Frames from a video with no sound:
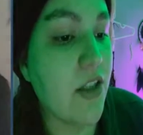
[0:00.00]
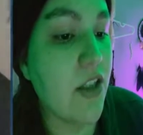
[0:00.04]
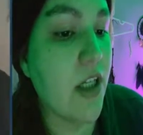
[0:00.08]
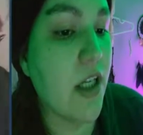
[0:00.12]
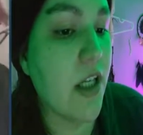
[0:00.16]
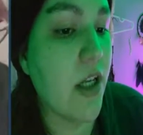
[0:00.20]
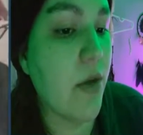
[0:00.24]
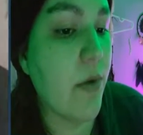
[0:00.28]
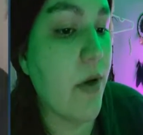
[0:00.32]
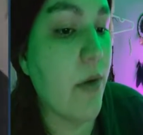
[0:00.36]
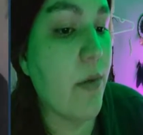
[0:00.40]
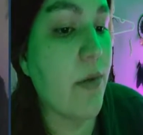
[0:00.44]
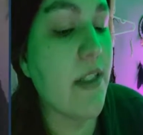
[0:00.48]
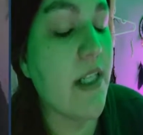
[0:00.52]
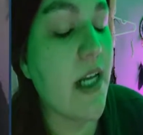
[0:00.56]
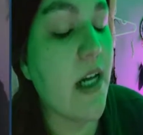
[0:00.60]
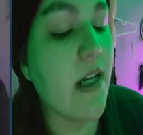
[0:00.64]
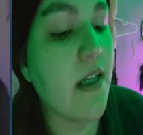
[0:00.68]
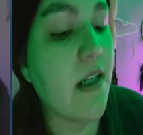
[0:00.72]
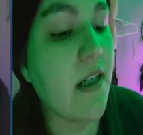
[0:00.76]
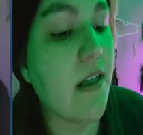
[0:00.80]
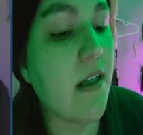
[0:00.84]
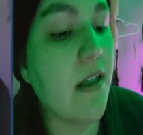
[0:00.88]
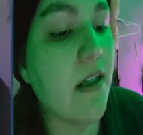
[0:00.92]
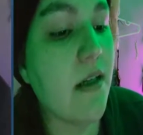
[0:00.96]
January, well,
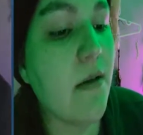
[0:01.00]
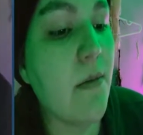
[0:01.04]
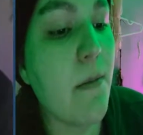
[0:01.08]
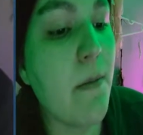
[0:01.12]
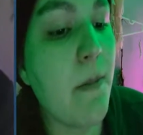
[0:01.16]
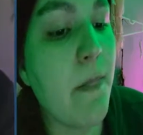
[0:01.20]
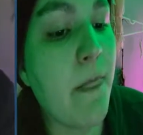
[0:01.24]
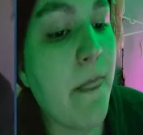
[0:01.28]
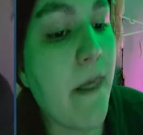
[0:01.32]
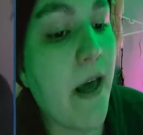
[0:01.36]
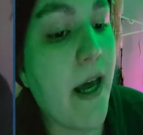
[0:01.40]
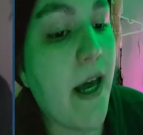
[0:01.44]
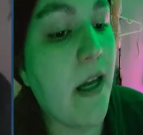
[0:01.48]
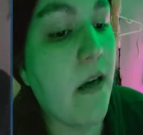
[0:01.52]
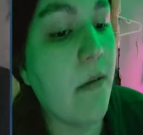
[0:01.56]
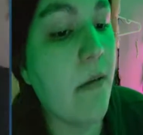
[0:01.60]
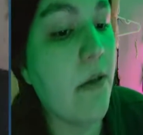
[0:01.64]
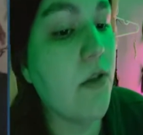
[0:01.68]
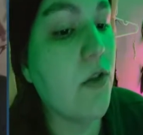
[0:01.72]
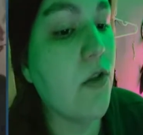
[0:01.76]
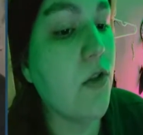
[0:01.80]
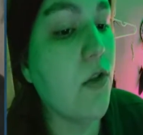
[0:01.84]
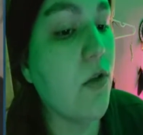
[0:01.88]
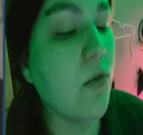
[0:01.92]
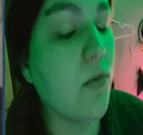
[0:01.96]
technically, I had
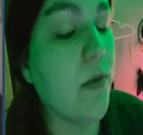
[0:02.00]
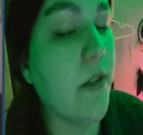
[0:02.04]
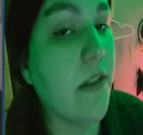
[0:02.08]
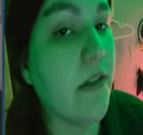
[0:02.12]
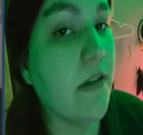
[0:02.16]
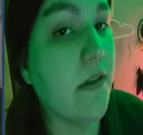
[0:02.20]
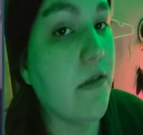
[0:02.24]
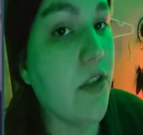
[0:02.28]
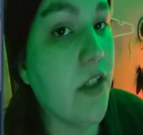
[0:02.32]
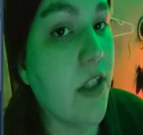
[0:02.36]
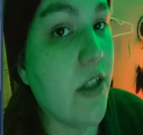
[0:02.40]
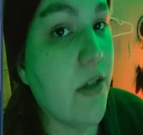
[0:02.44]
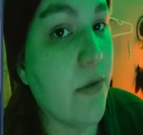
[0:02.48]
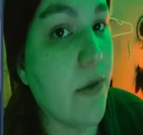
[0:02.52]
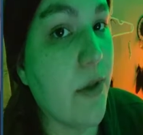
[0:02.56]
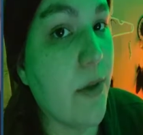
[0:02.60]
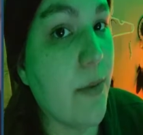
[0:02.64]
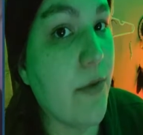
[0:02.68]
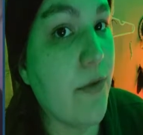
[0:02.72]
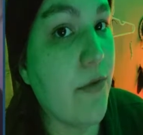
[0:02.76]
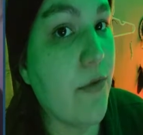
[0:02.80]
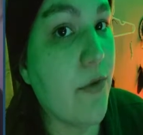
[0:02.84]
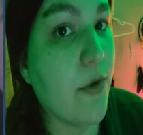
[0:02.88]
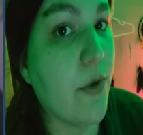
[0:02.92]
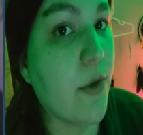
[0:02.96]
about 2 weeks of January
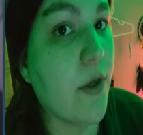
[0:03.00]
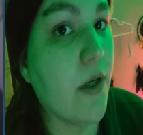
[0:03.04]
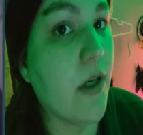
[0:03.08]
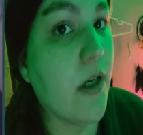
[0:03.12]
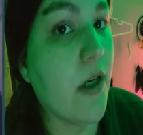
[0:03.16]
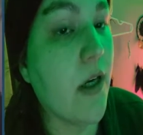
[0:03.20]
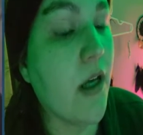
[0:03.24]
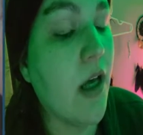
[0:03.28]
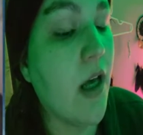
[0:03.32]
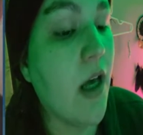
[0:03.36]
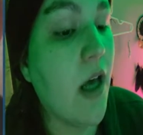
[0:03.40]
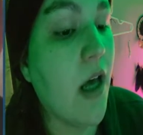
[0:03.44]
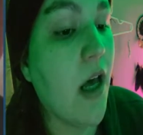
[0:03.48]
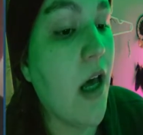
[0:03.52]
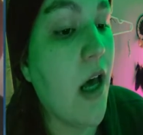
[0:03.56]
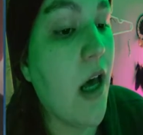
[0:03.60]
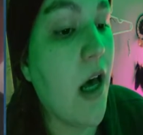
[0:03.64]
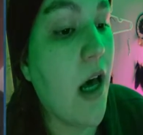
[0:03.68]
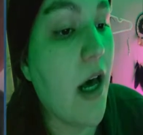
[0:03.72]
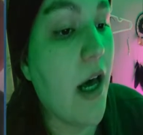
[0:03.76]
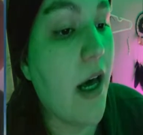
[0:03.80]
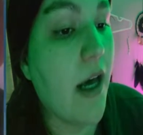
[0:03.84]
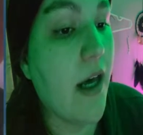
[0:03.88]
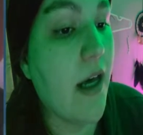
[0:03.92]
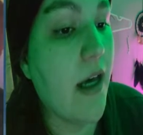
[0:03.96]
before
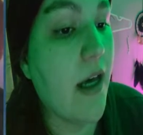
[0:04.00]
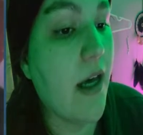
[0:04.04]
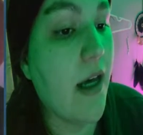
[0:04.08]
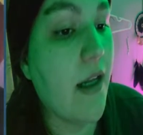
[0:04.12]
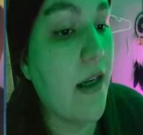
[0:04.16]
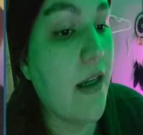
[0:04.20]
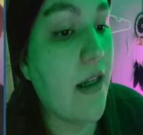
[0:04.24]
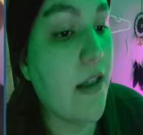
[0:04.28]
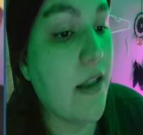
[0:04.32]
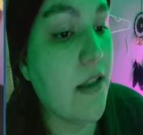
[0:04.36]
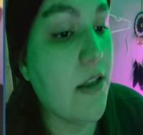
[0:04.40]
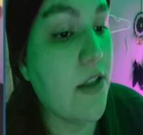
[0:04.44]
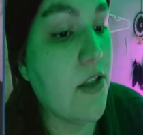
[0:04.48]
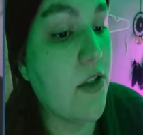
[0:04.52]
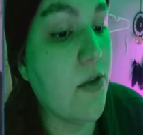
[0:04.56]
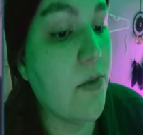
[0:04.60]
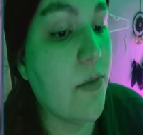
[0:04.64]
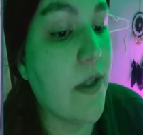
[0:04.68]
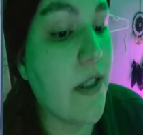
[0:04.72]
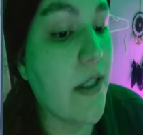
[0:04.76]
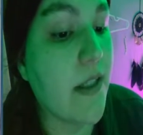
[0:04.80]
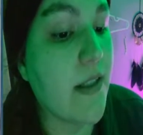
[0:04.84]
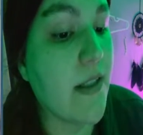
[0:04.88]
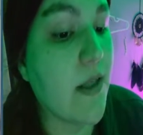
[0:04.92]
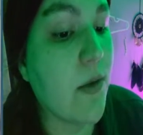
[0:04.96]
I had an issue
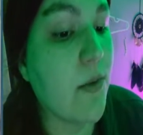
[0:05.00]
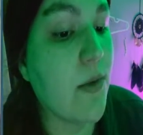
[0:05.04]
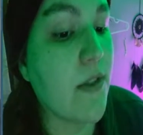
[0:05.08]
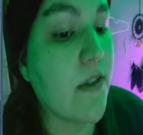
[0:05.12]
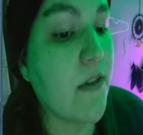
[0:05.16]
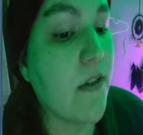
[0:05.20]
because I was